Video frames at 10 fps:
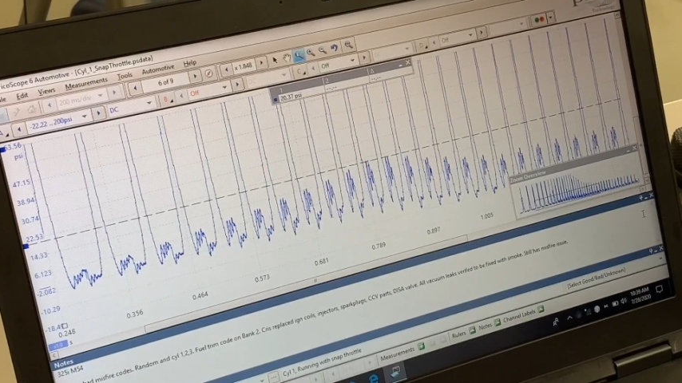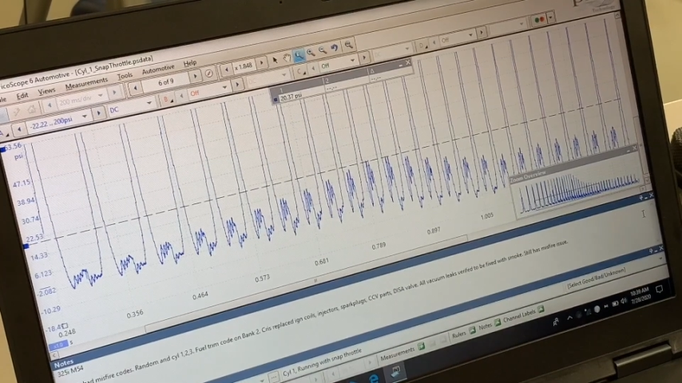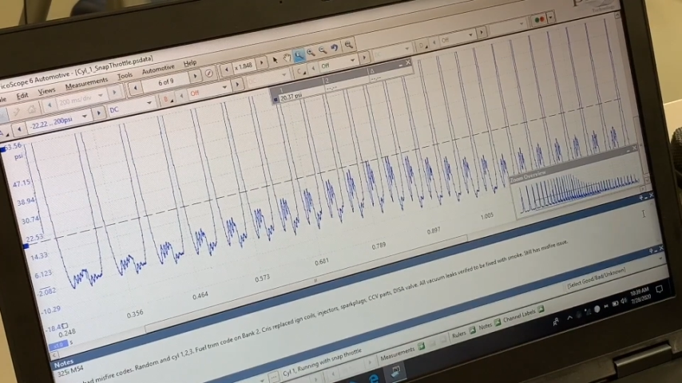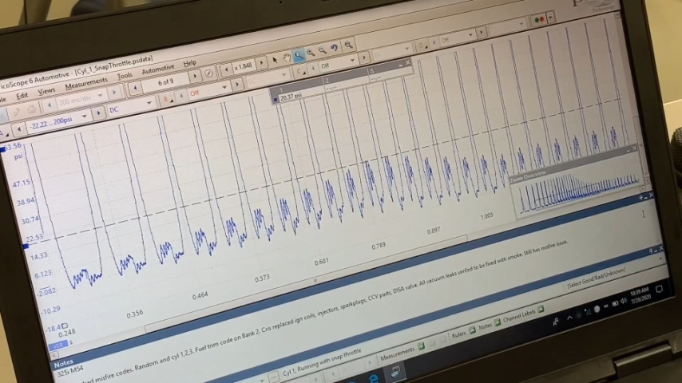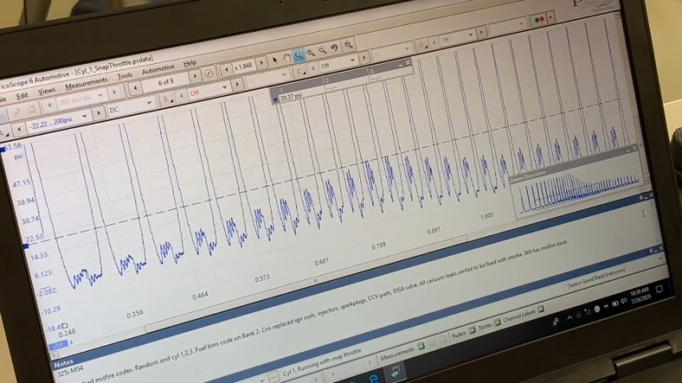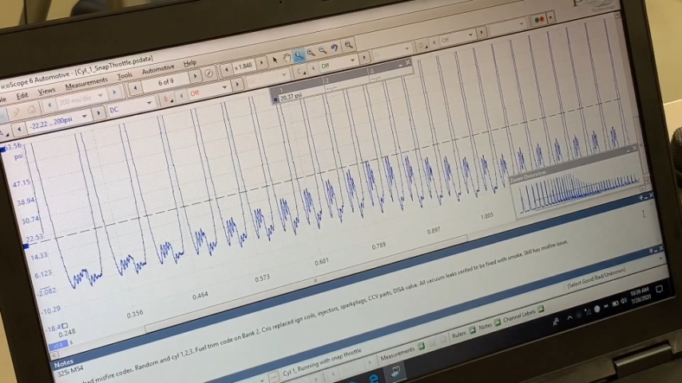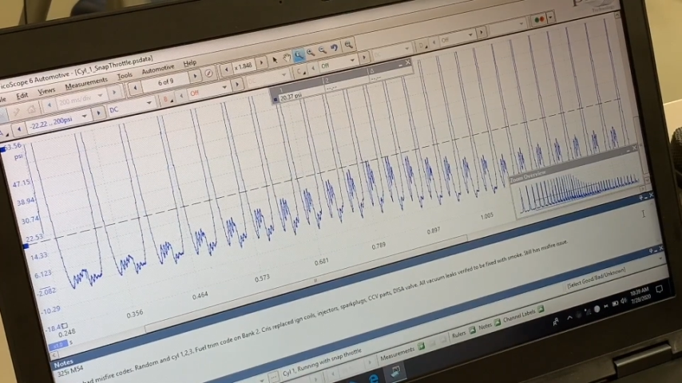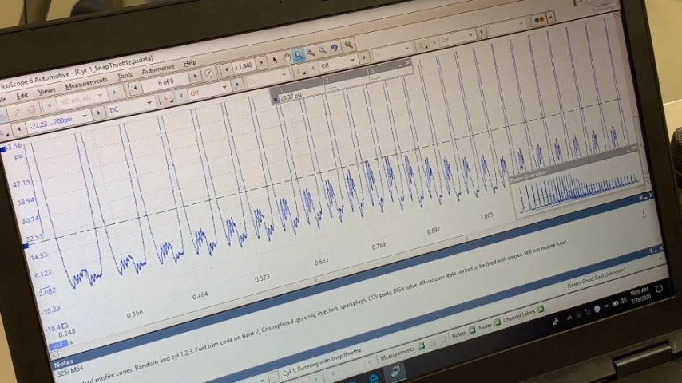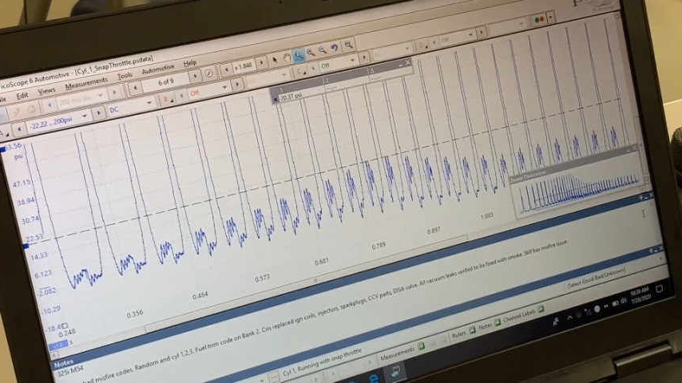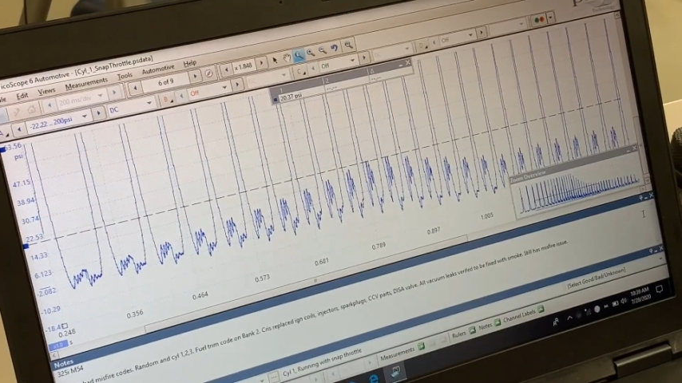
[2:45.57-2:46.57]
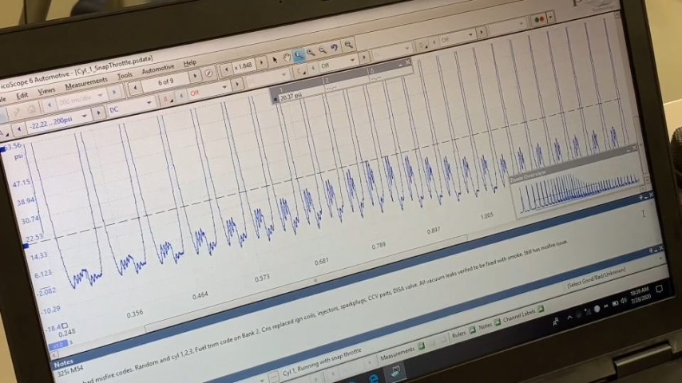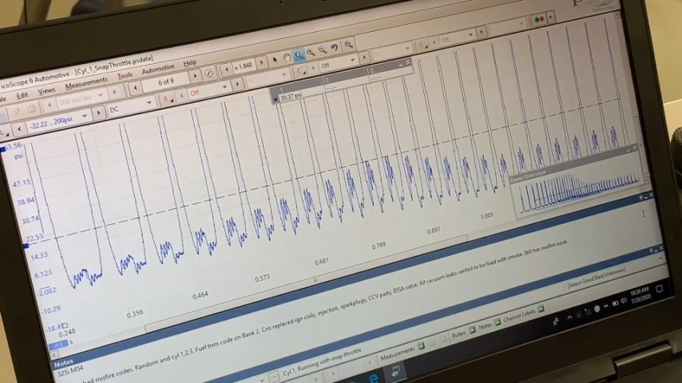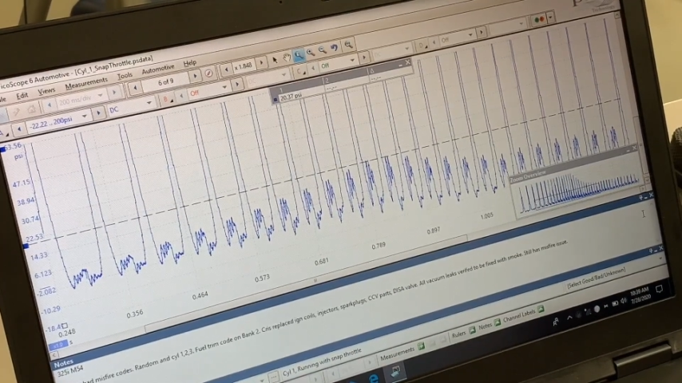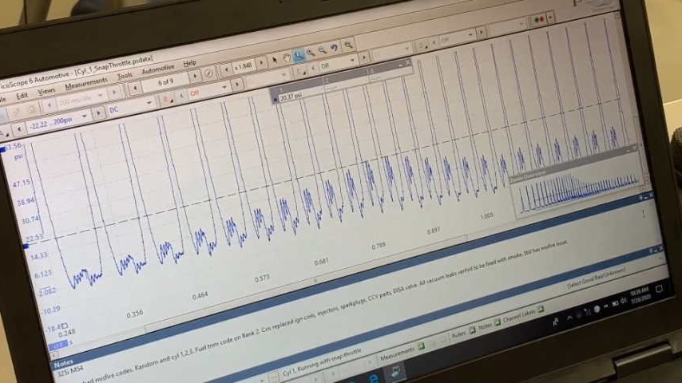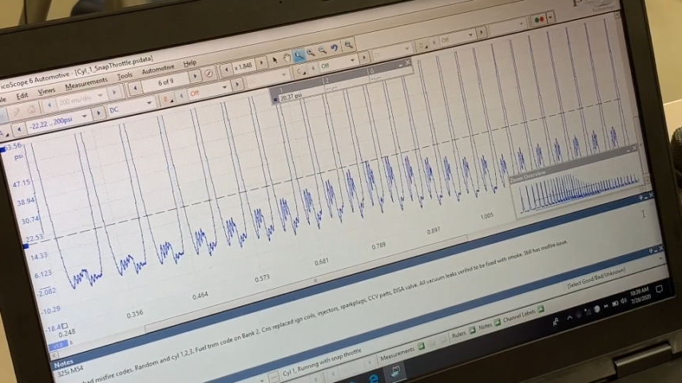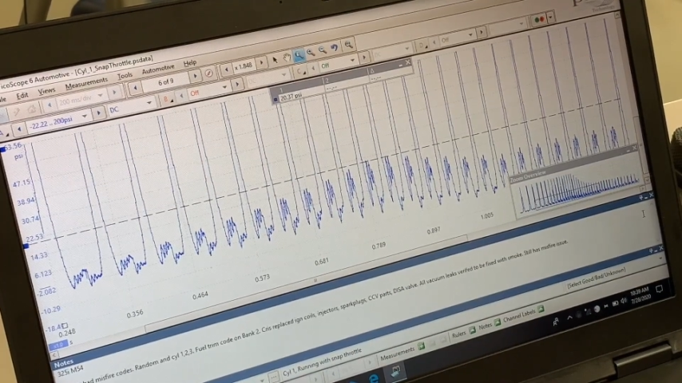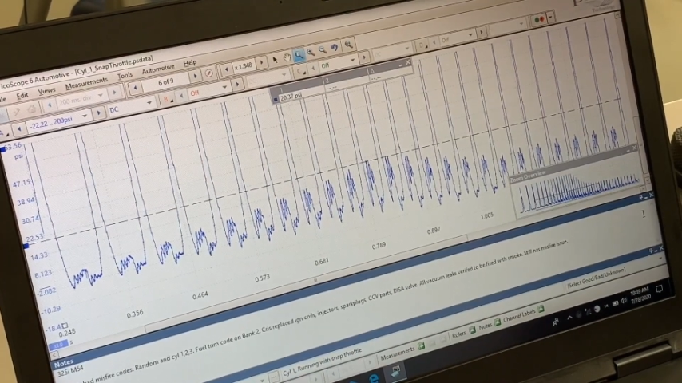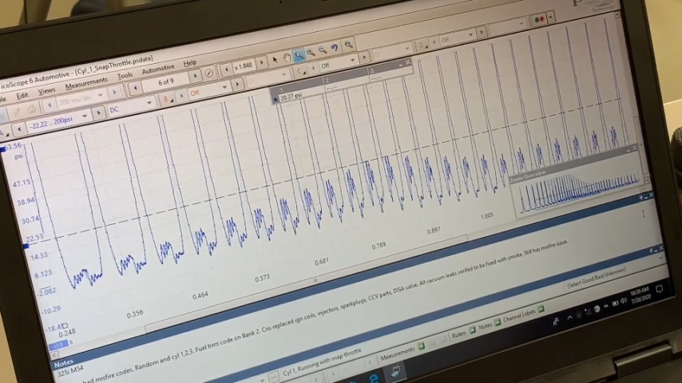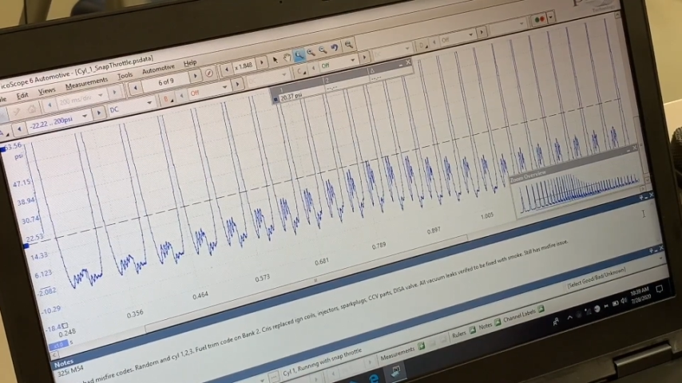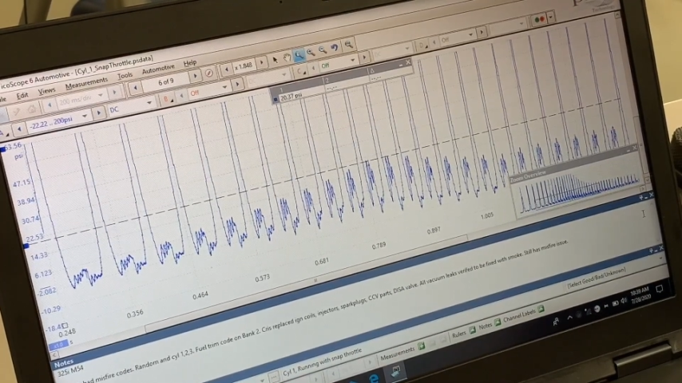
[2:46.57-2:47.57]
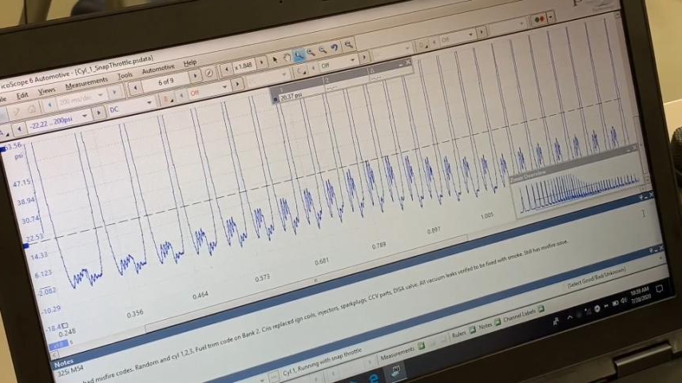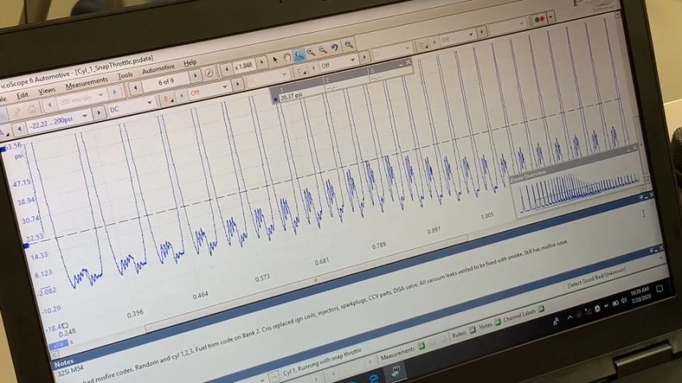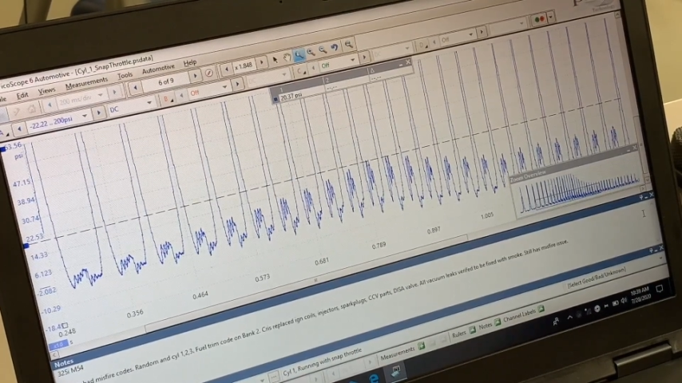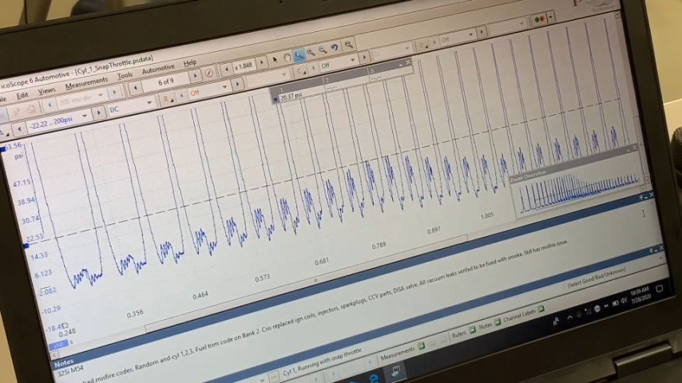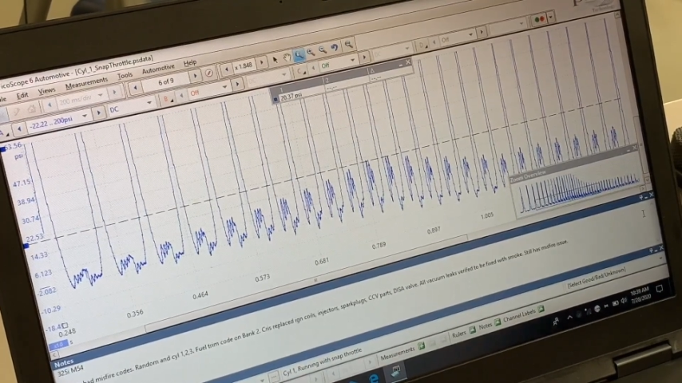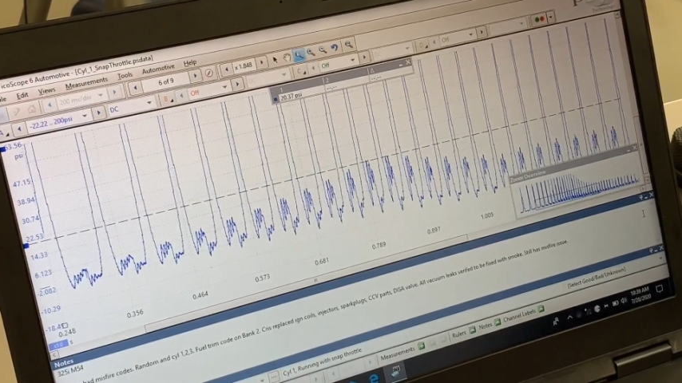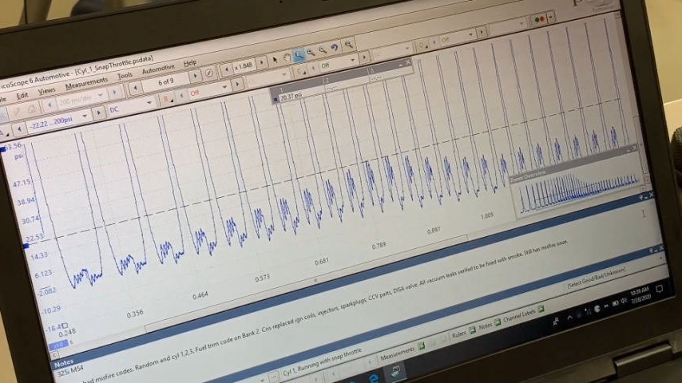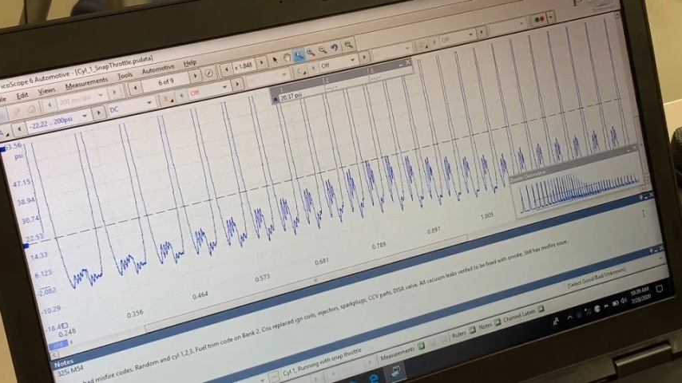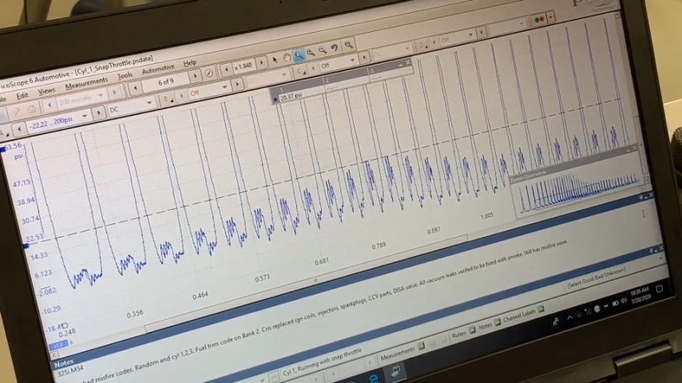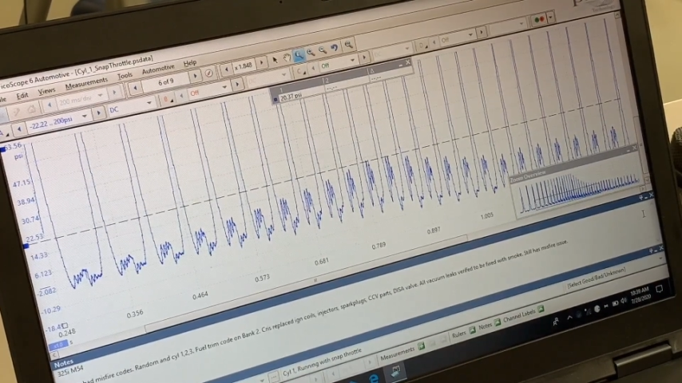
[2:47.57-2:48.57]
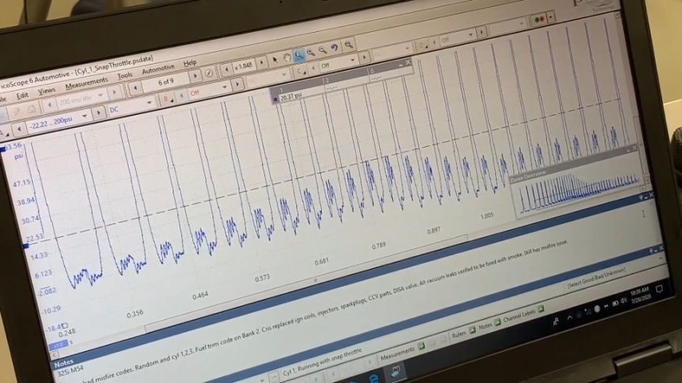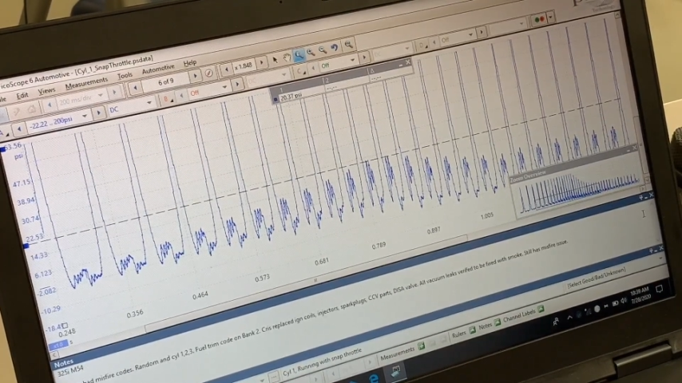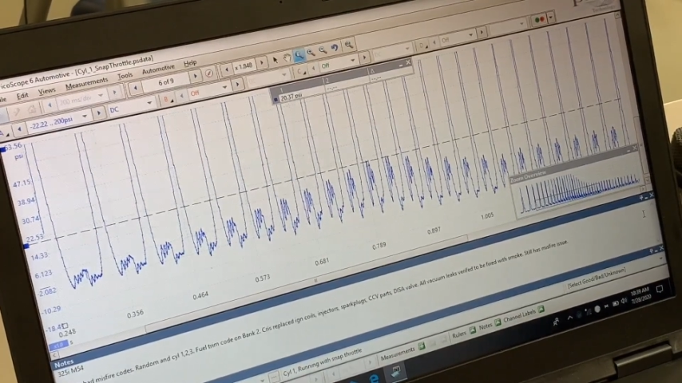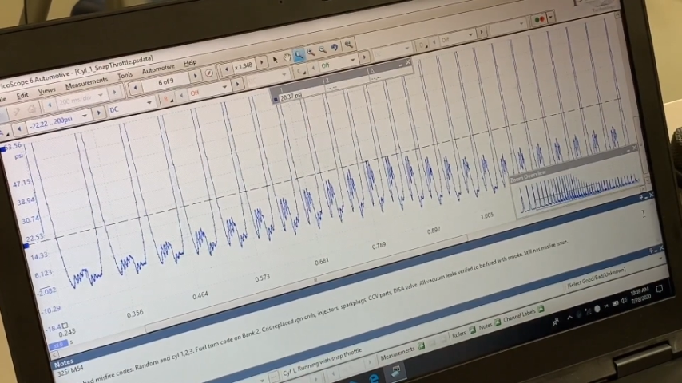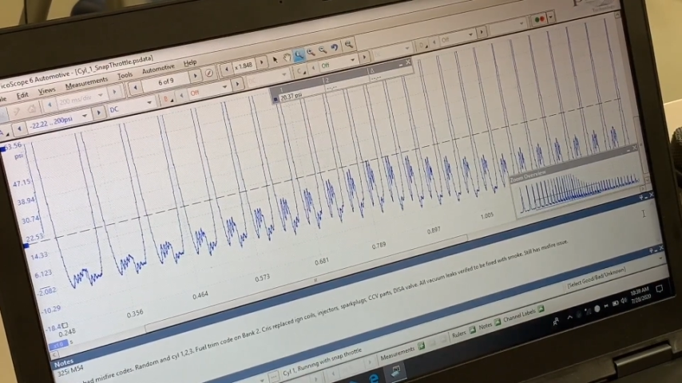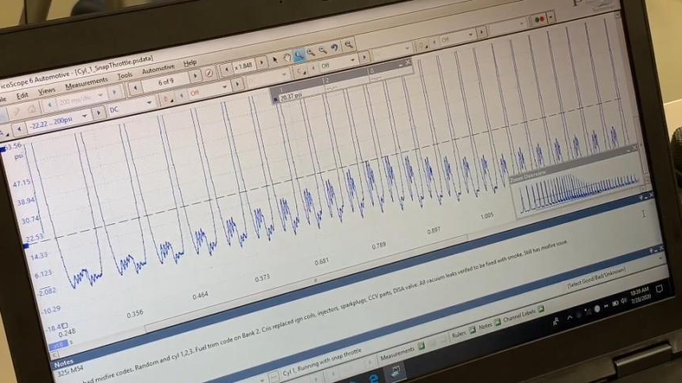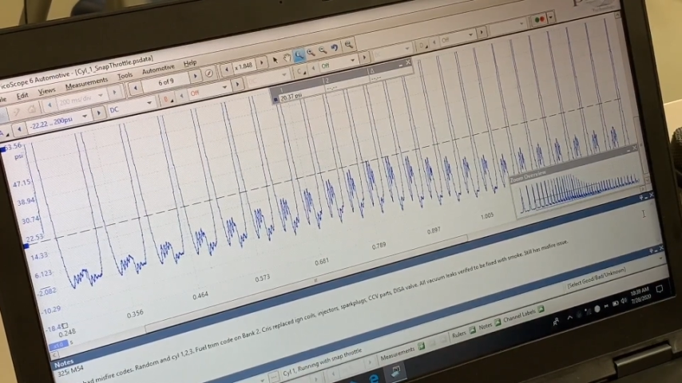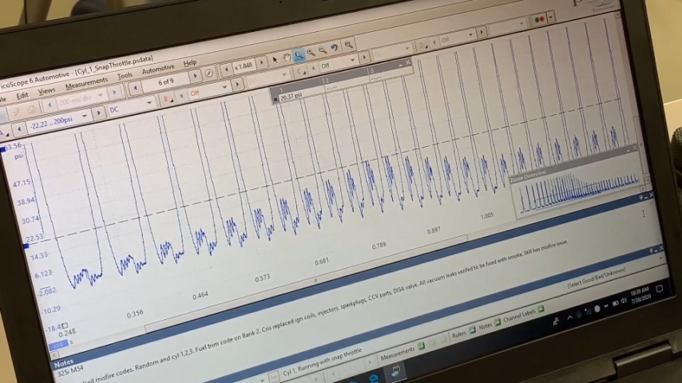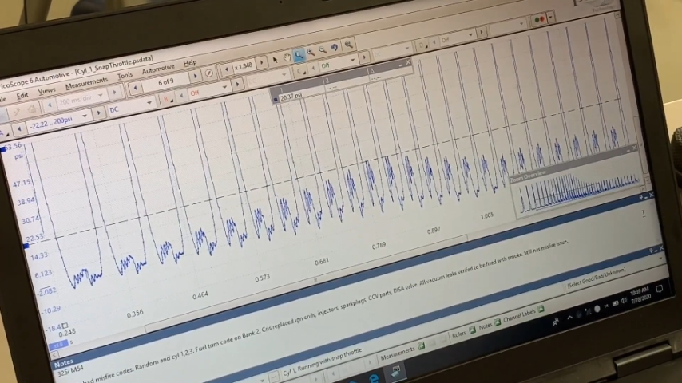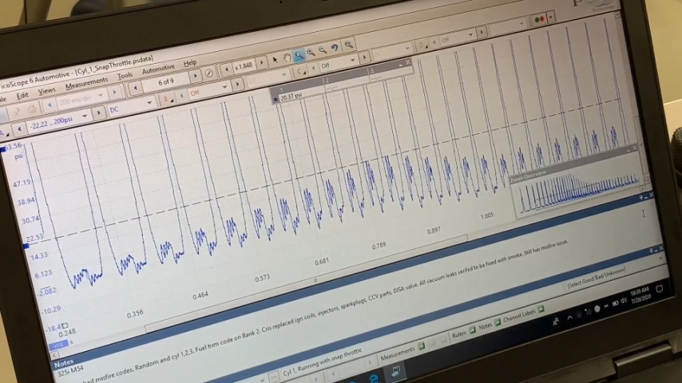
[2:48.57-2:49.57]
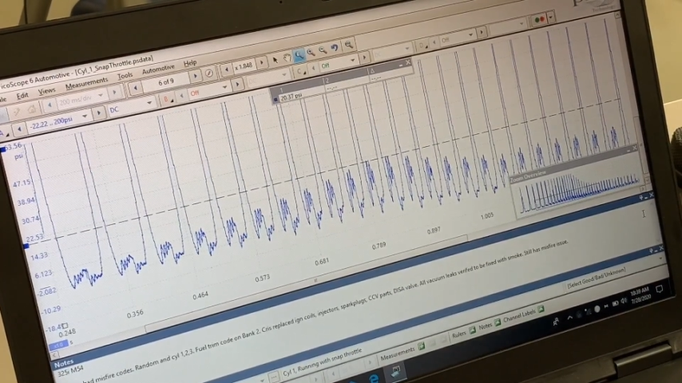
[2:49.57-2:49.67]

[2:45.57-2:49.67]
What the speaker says: Nobody's mouth can be seen.